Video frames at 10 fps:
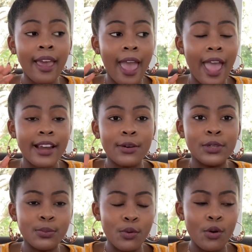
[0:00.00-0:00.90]
and it
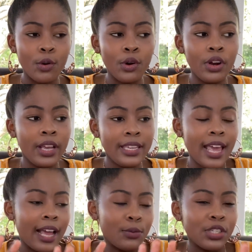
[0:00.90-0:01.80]
was more,
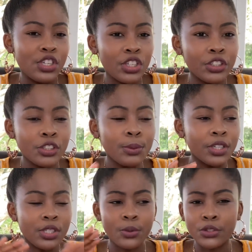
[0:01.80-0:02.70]
it was chilled,
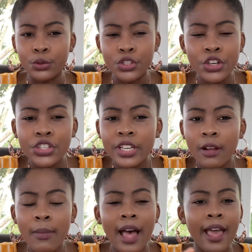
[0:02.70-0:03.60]
because there was no church
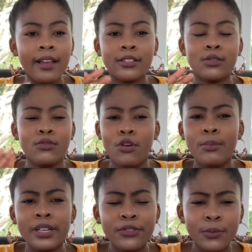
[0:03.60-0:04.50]
nearby, so
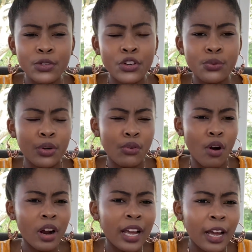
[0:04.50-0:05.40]
nobody from church would
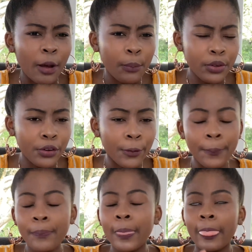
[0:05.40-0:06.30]
rock up,
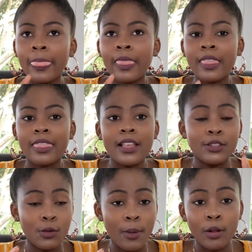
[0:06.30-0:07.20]

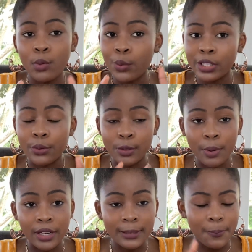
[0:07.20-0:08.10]
So Marlborough was our
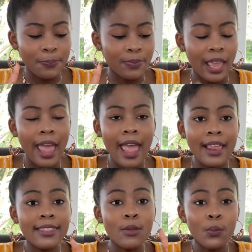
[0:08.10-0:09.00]
spot.
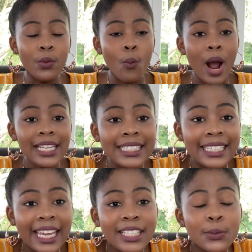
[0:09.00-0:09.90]
And the one
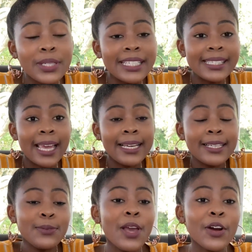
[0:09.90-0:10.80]
date we
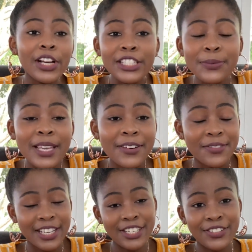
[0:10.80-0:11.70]
decided we are going to be
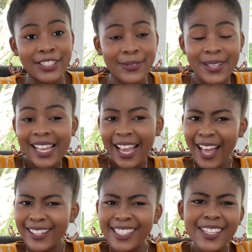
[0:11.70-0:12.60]
adventurous. We're like,
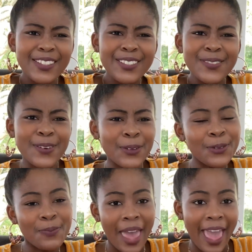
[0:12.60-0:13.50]
let's go to
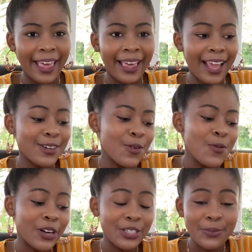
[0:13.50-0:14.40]
Rosebank and go
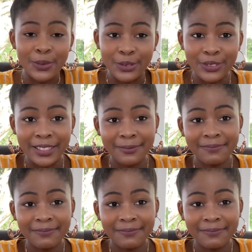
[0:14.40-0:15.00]
watch a movie.